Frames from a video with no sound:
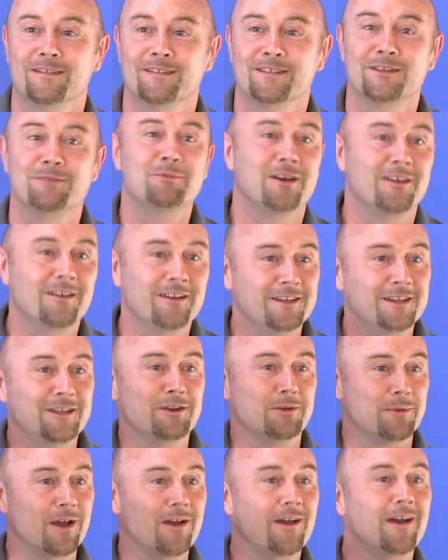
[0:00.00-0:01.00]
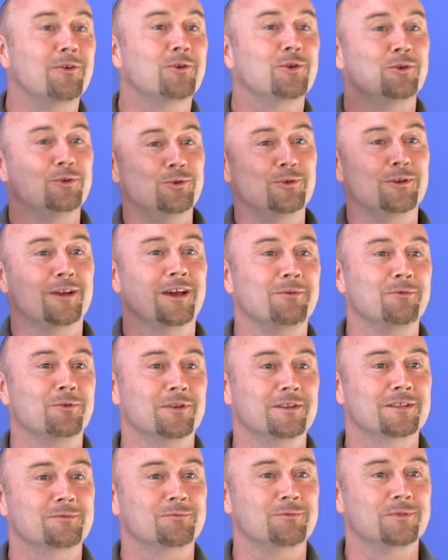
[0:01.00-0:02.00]
So my idea about how cool I
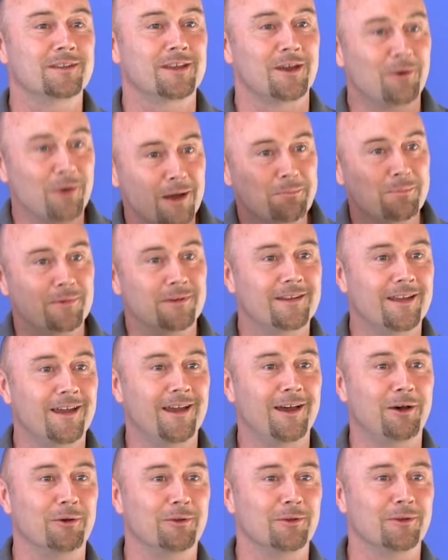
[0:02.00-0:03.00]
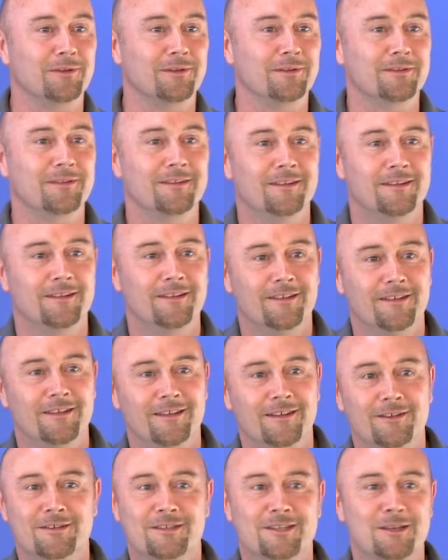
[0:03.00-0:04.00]
was would go up and down, and you
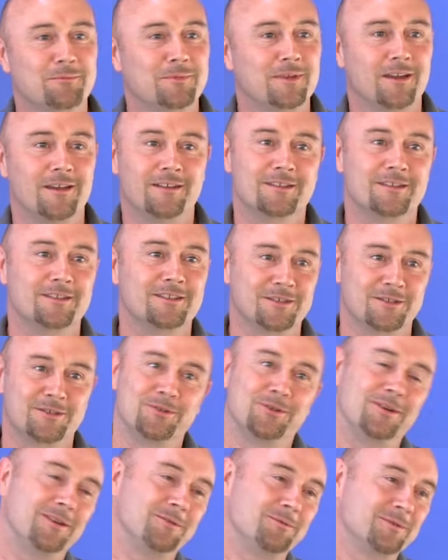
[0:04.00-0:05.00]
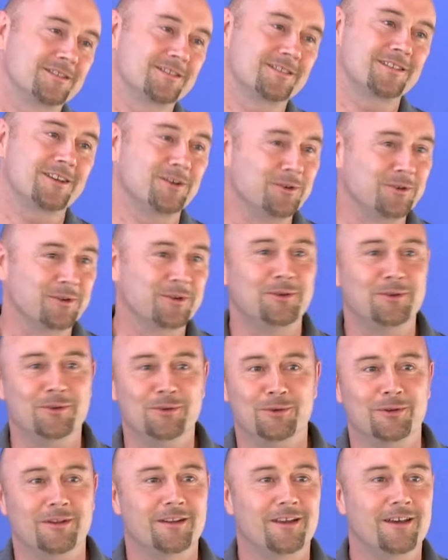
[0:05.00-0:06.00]
know, some days I just thought I was so
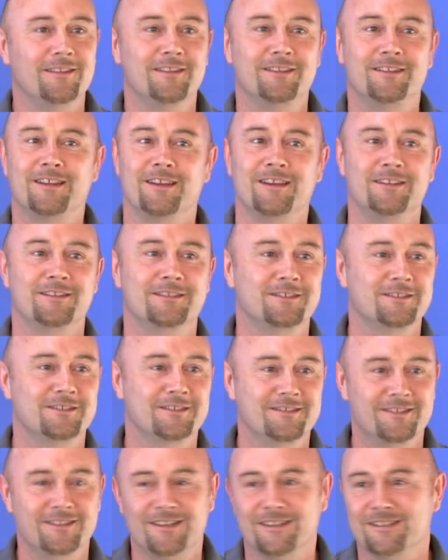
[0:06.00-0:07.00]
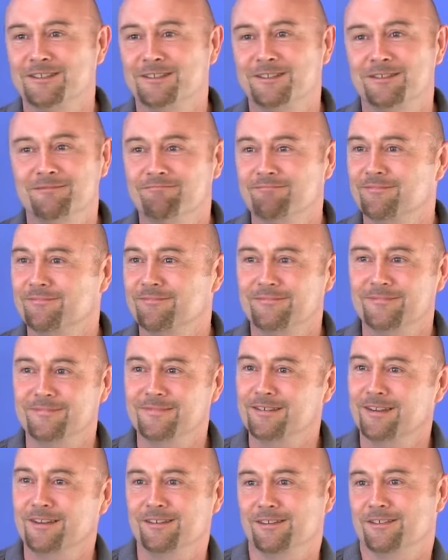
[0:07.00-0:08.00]
cool, and other days I just
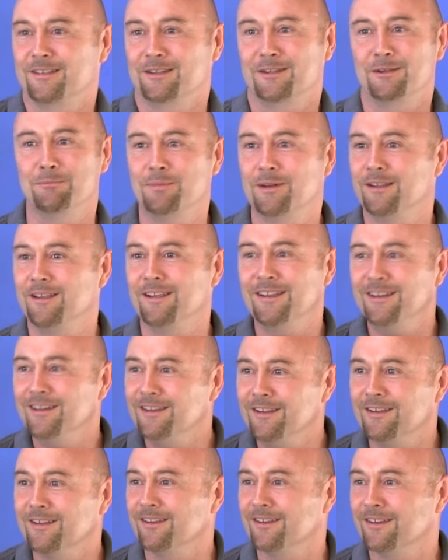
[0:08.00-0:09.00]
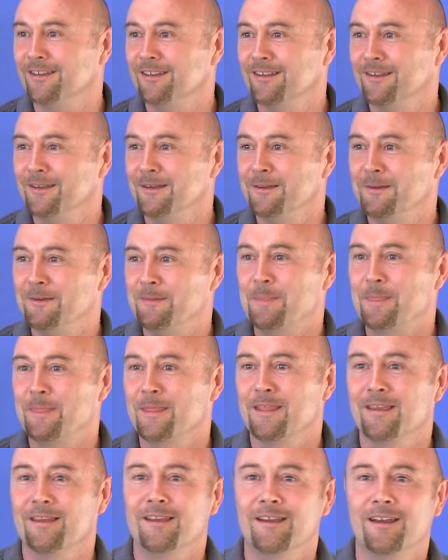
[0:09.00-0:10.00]
just a complete idiot.
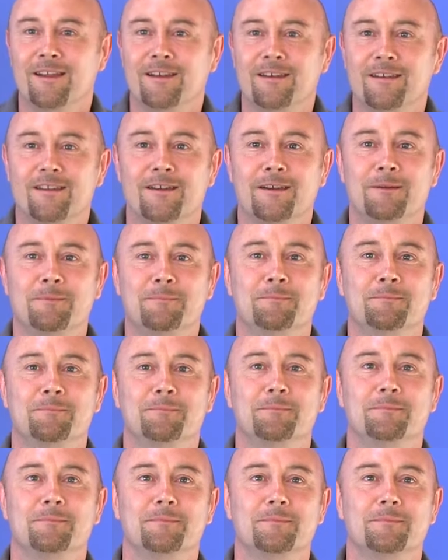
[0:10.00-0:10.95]
And um,